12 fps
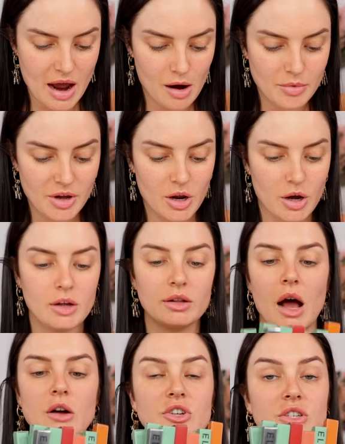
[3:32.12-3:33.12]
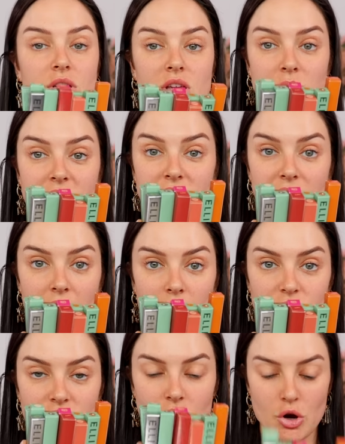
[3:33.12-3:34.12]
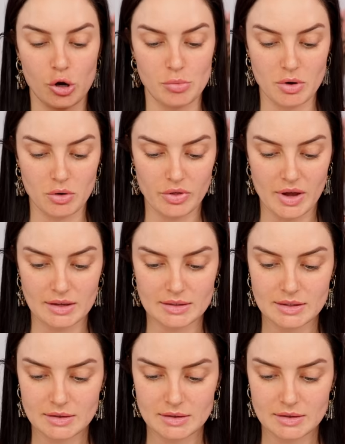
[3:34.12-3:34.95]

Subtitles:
now give me a sec. I'm just gonna open all this.